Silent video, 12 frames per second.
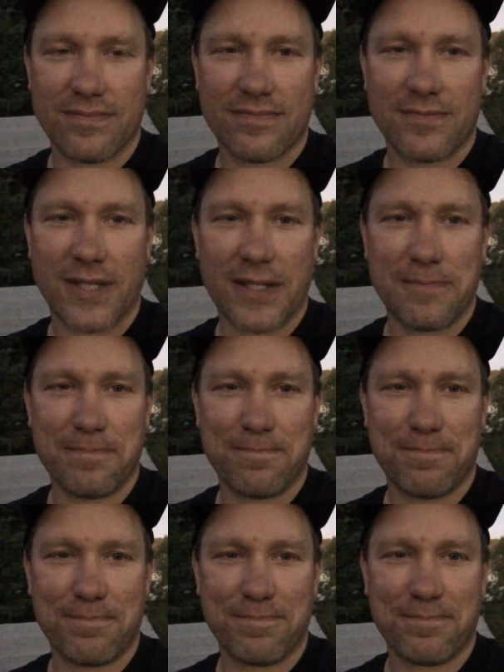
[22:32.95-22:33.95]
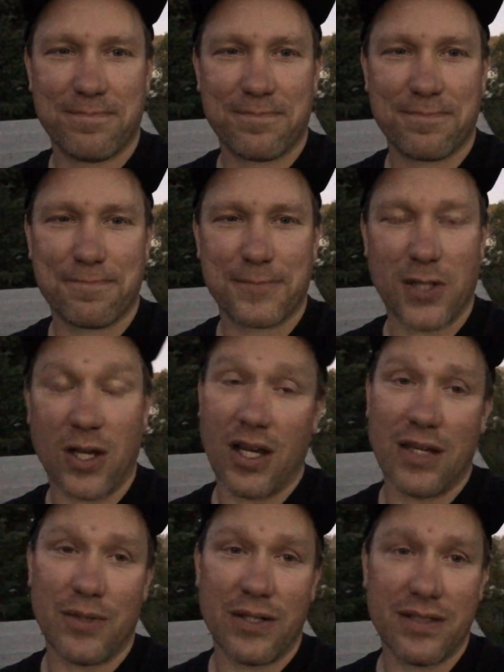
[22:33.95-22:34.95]
Yeah. All right.
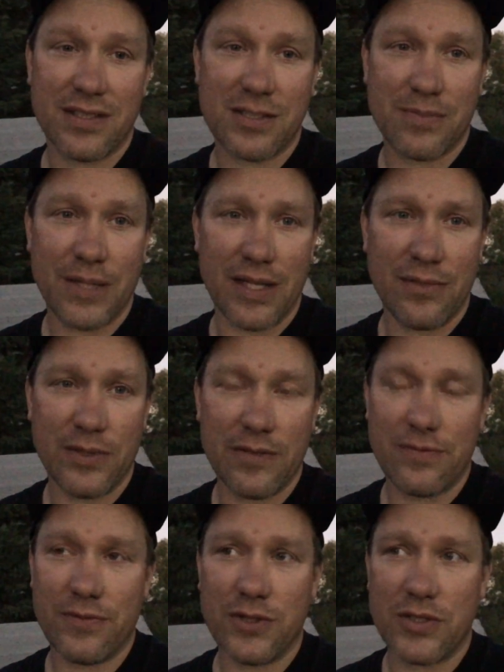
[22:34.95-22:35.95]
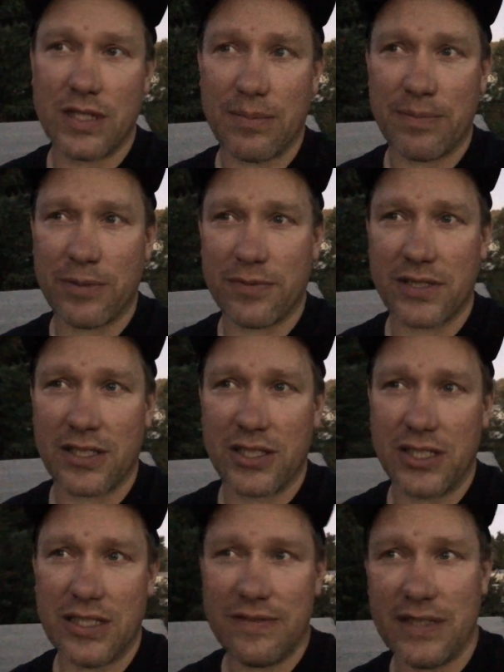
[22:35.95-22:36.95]
Well, we've used up a perfectly
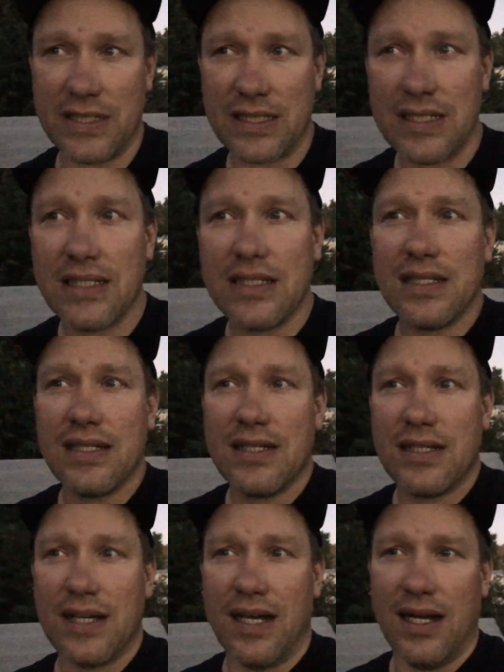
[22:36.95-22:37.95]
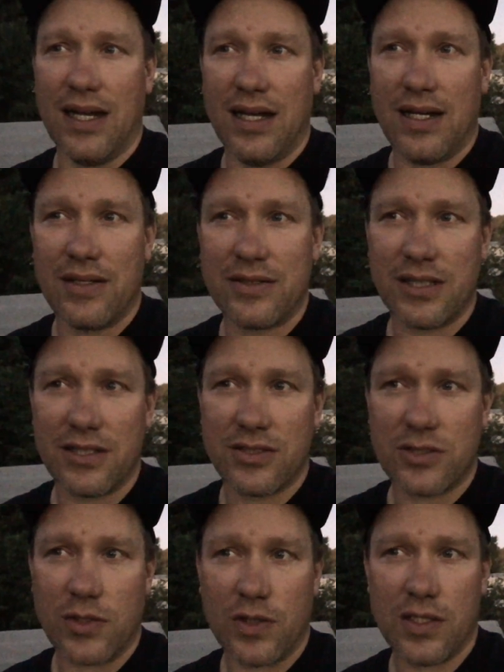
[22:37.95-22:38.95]
good evening telling
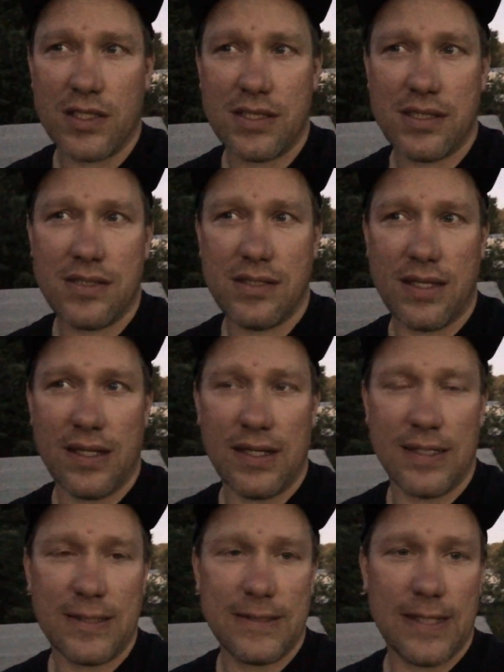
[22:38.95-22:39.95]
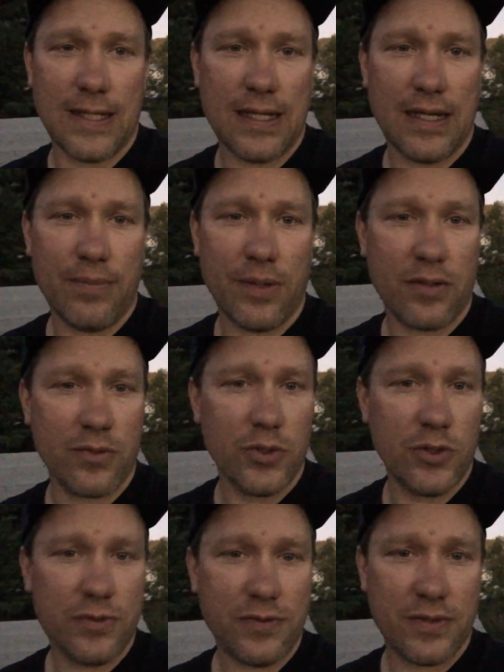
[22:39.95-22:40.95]
stories and up on the
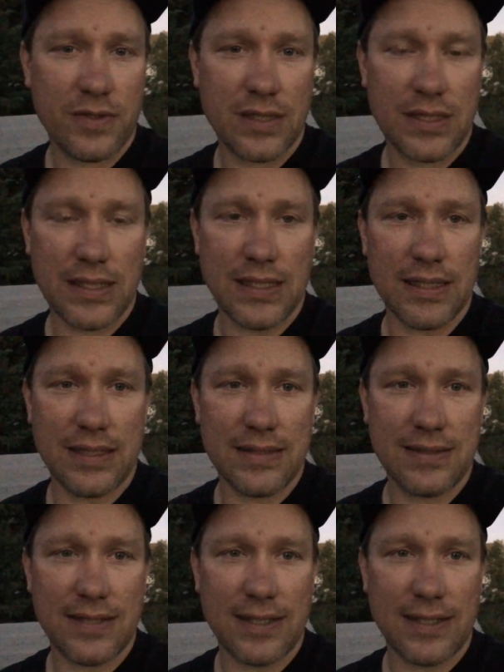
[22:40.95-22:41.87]
roof, and